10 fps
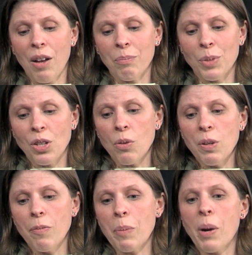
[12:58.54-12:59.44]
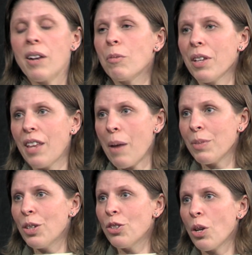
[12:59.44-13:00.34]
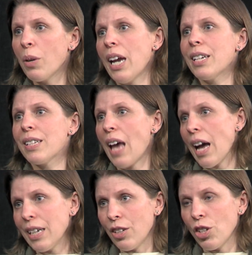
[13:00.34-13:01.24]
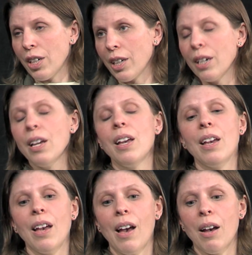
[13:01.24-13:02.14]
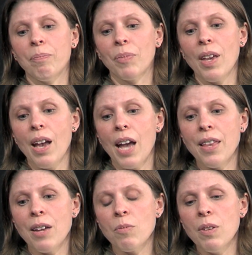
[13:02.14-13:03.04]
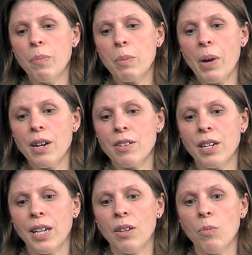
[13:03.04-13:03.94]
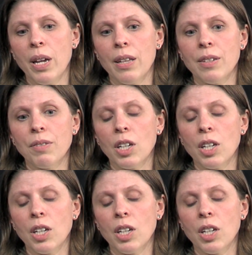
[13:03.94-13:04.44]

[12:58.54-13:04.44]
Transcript: So we've been partnering with them to showcase that each year. And then we've been partnering with different